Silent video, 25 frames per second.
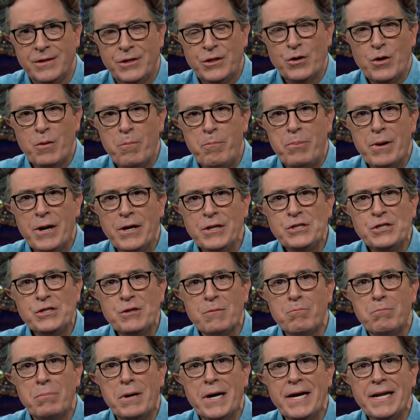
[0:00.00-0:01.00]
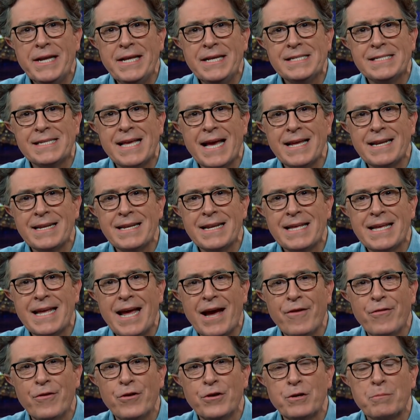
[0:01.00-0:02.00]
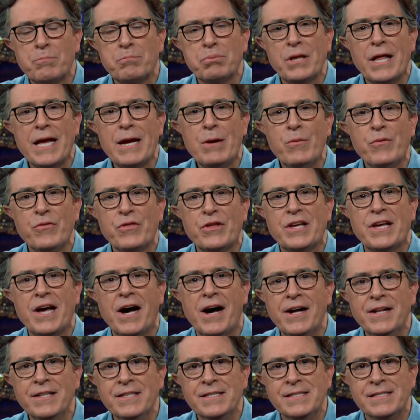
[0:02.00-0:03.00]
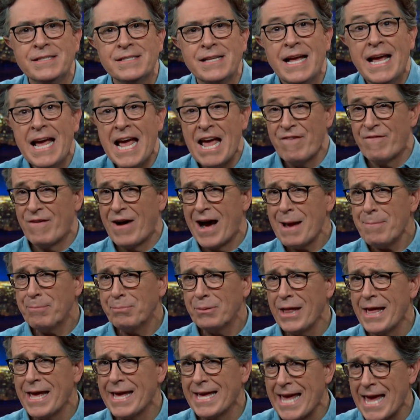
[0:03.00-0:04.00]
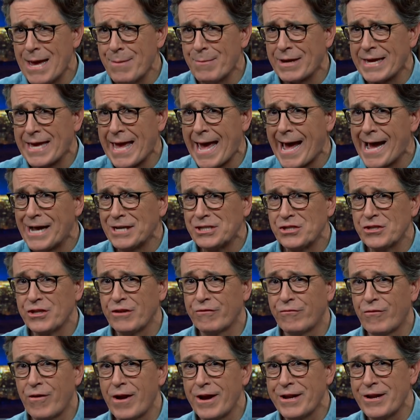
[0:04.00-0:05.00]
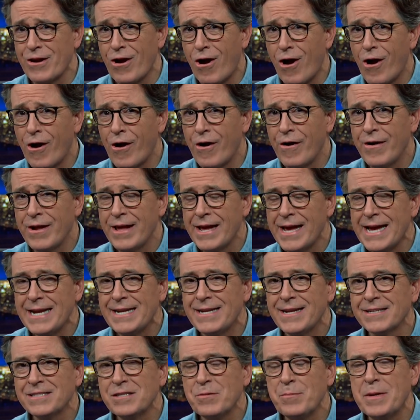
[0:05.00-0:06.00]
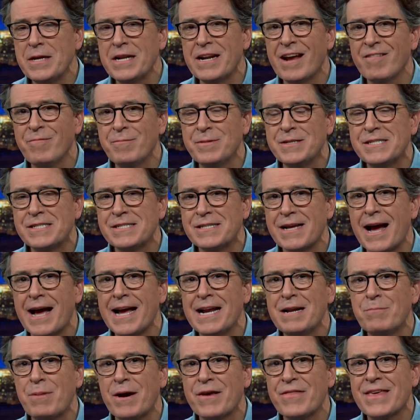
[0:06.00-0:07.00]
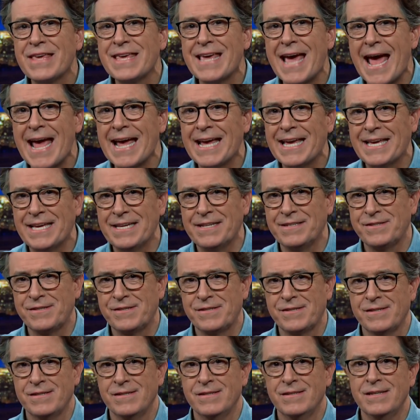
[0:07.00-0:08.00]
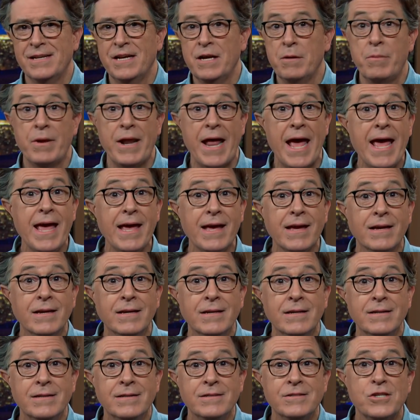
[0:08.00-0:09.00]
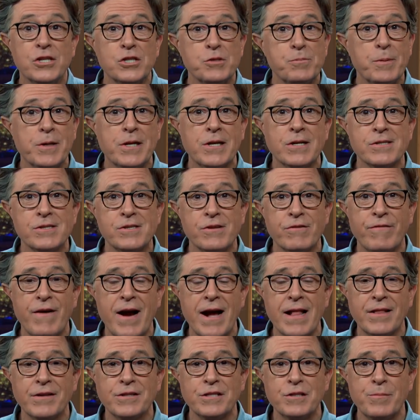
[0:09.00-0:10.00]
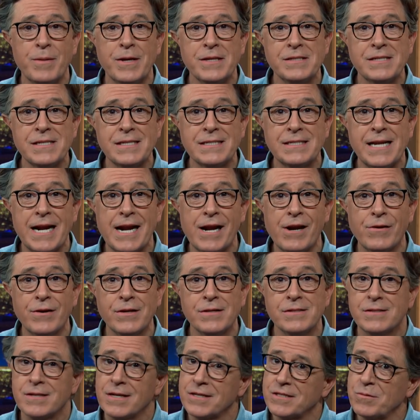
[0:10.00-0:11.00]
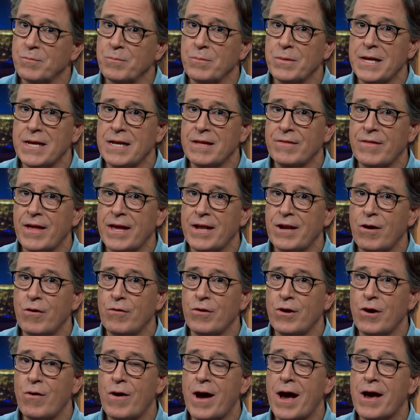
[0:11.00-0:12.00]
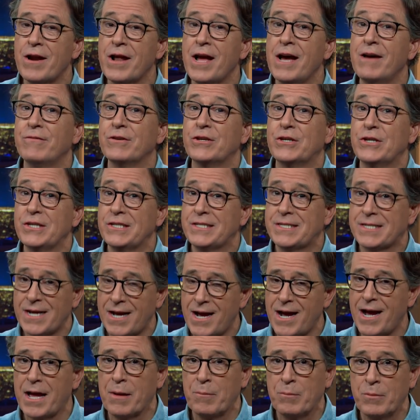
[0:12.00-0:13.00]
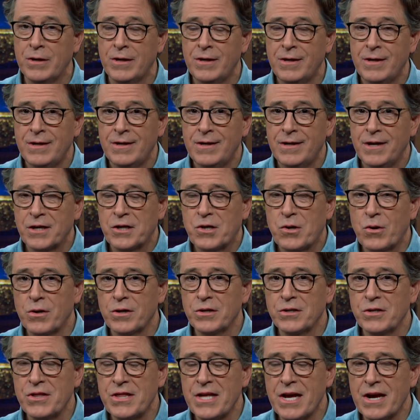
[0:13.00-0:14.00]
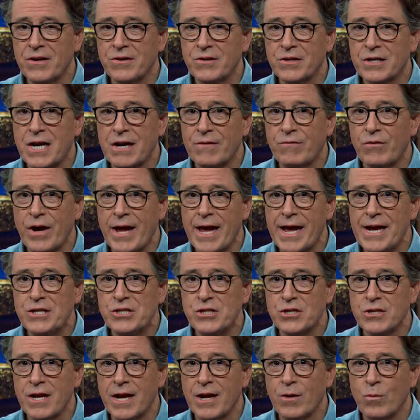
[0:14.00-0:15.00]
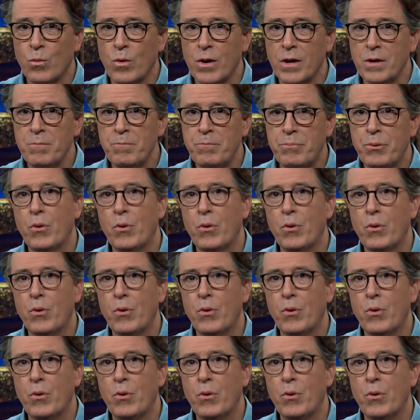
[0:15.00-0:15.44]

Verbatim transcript: You're a bunch of buddies getting together to play with guns. If I play a game of catch in the front yard, it doesn't mean I've been signed by the Yankees. But hey, just because they're violent domestic terrorists doesn't mean they don't know how to have a good time. According to the undercover agent, at one